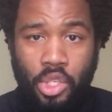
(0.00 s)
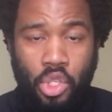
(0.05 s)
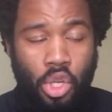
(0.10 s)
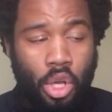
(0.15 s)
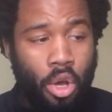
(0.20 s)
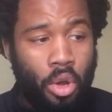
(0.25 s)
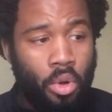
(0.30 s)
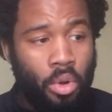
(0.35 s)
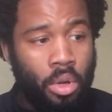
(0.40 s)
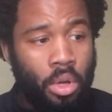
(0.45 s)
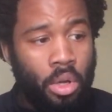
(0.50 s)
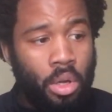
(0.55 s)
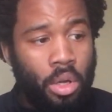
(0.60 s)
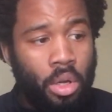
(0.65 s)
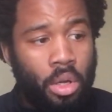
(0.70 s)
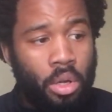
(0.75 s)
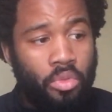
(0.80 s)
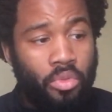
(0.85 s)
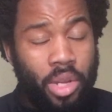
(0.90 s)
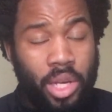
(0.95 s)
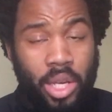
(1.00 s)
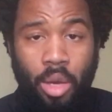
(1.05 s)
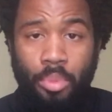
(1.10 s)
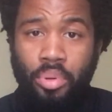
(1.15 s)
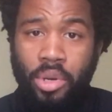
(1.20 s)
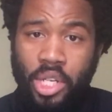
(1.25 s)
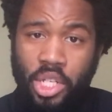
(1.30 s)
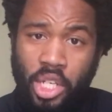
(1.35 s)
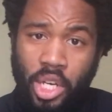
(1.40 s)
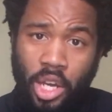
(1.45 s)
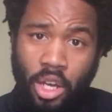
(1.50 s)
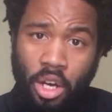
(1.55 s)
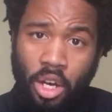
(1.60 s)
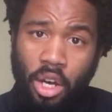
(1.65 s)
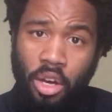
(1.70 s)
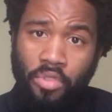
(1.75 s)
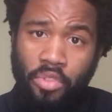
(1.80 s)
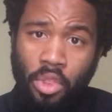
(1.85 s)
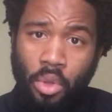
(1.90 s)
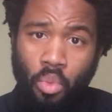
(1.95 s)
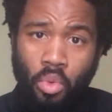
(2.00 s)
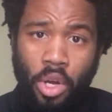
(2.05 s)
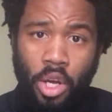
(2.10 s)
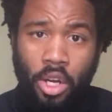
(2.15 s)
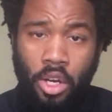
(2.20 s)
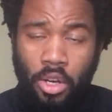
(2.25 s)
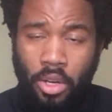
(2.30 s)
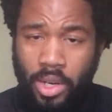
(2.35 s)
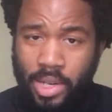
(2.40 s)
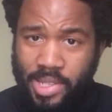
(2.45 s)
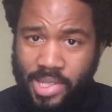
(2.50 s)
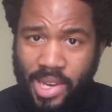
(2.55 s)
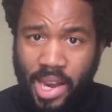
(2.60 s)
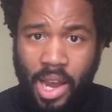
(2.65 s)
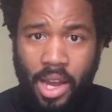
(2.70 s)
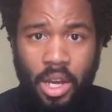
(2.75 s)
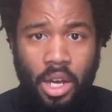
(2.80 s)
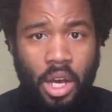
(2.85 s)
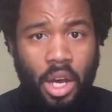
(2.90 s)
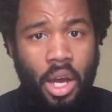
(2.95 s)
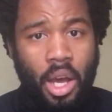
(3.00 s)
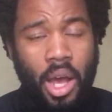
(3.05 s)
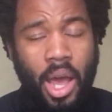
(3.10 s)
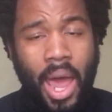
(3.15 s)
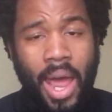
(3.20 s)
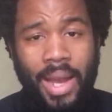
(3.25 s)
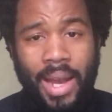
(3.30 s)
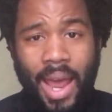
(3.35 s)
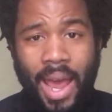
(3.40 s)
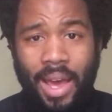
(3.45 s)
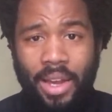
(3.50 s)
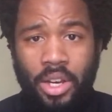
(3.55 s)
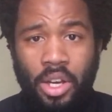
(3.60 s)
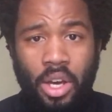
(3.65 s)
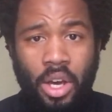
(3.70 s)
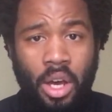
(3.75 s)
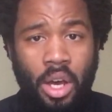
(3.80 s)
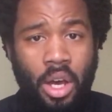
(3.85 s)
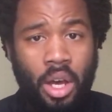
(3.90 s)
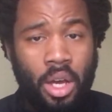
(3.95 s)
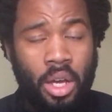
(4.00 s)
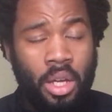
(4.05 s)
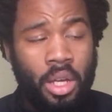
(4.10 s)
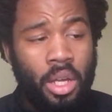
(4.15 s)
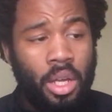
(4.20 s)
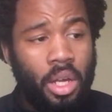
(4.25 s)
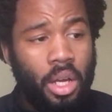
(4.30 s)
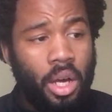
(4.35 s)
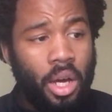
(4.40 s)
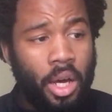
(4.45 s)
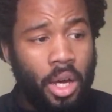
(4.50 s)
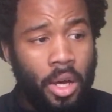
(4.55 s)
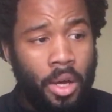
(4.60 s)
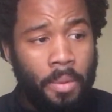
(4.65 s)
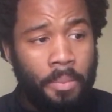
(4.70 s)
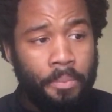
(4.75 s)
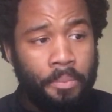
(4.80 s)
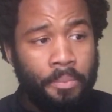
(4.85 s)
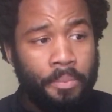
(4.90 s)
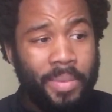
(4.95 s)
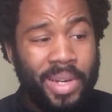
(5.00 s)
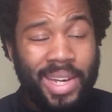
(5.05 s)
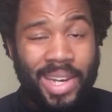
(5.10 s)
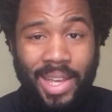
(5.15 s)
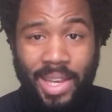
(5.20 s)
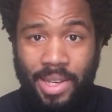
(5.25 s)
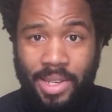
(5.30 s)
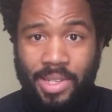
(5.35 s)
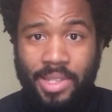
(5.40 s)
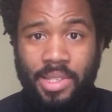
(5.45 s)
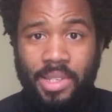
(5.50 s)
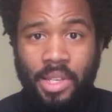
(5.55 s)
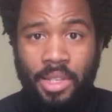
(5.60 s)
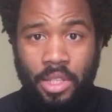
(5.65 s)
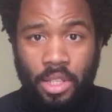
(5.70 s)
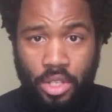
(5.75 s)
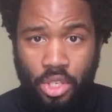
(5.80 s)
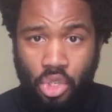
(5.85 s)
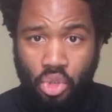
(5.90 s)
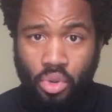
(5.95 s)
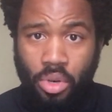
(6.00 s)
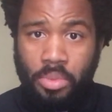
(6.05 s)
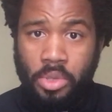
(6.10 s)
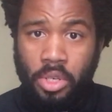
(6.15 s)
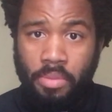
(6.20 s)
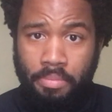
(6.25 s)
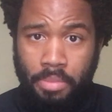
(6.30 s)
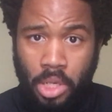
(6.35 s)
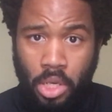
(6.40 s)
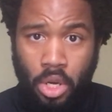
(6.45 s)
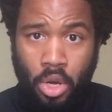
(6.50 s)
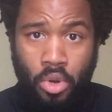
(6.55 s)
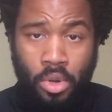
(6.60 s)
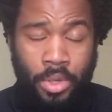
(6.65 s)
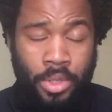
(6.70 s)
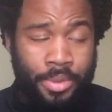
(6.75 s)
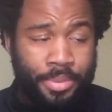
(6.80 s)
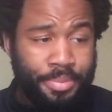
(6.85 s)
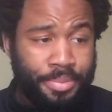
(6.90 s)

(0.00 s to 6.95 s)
So really appreciate her for the work. I'm going to tag her and add her links in the description below.